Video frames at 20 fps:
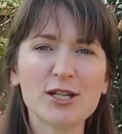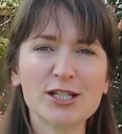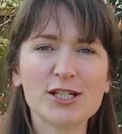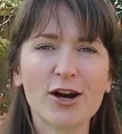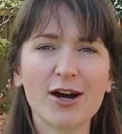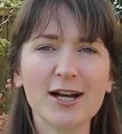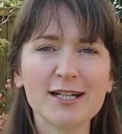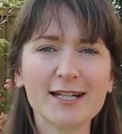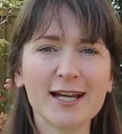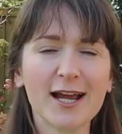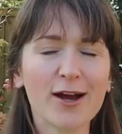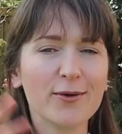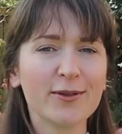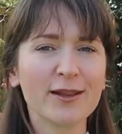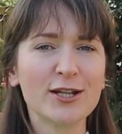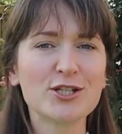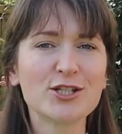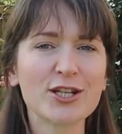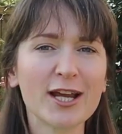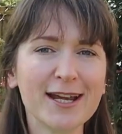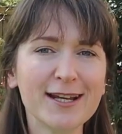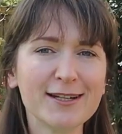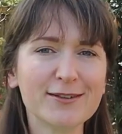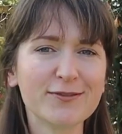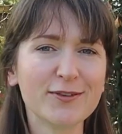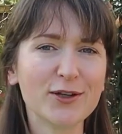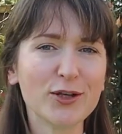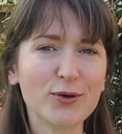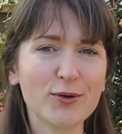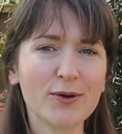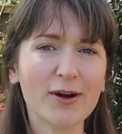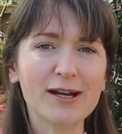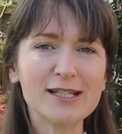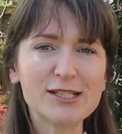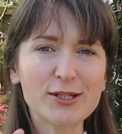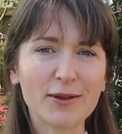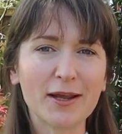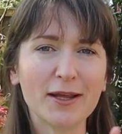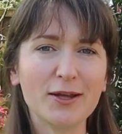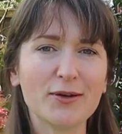I'm just hiding out in the shade for you
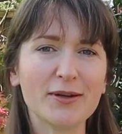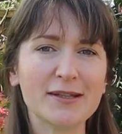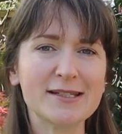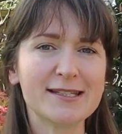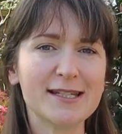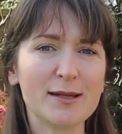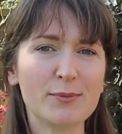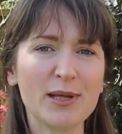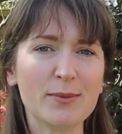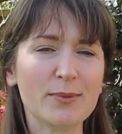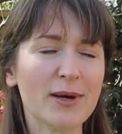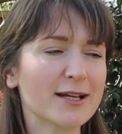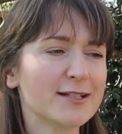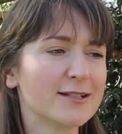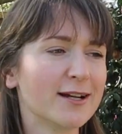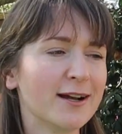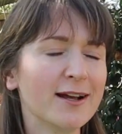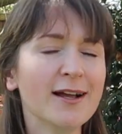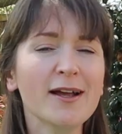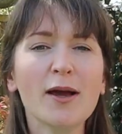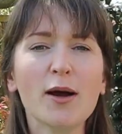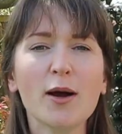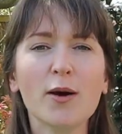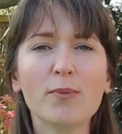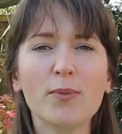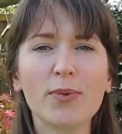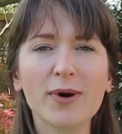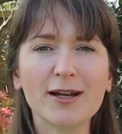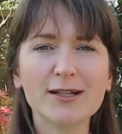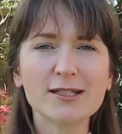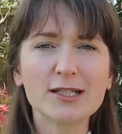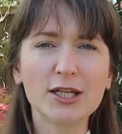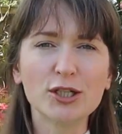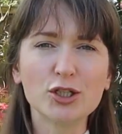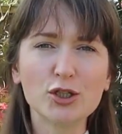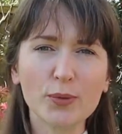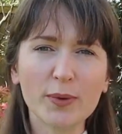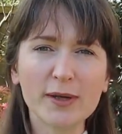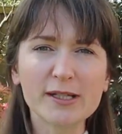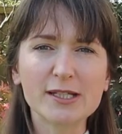guys so that you can see me better, but
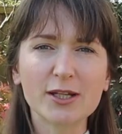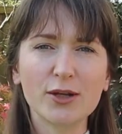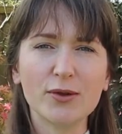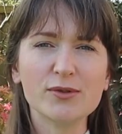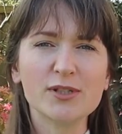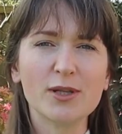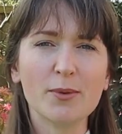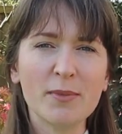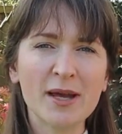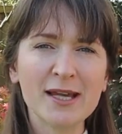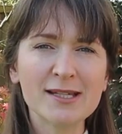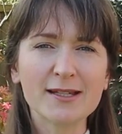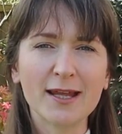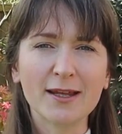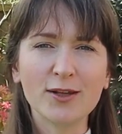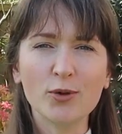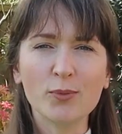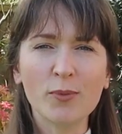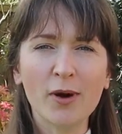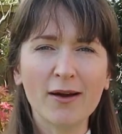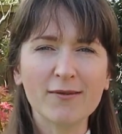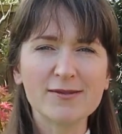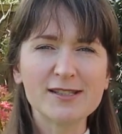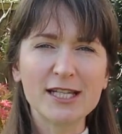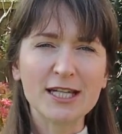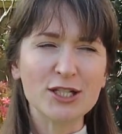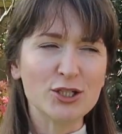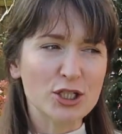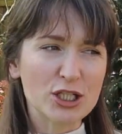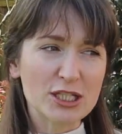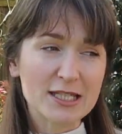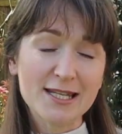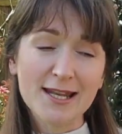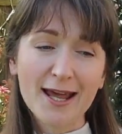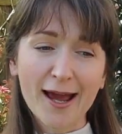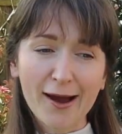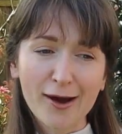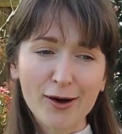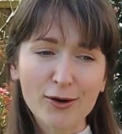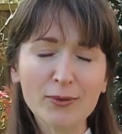do excuse the mess that you might have seen just
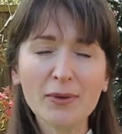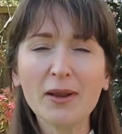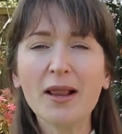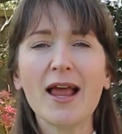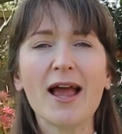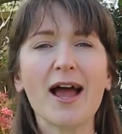now.